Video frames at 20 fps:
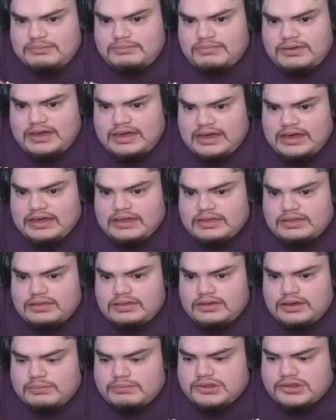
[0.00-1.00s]
Man,
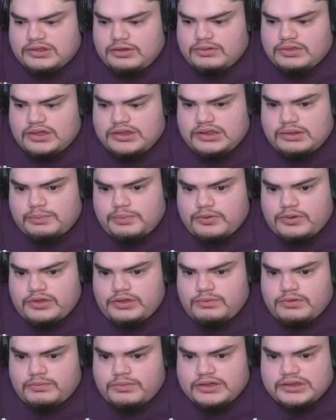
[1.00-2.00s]
I'm so
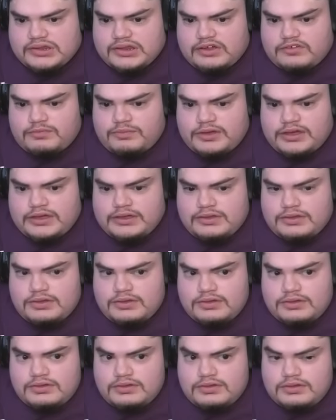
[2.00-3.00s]
disappointed with myself, man.
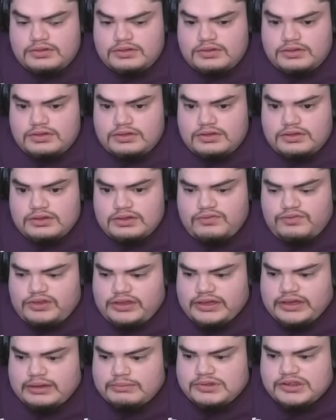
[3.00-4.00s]
I feel
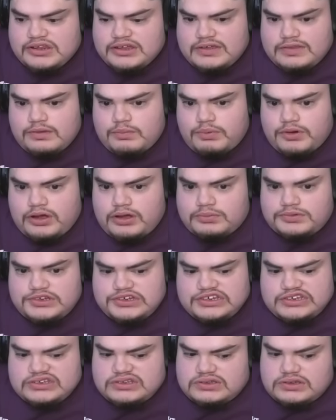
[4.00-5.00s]
like I'm oh. seeing the ball. I'm
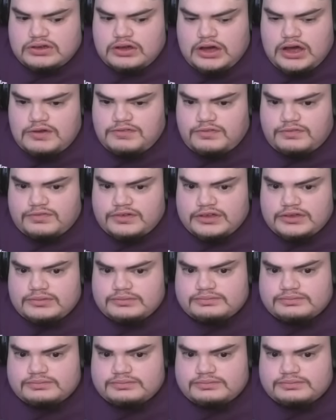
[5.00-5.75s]
just off of it.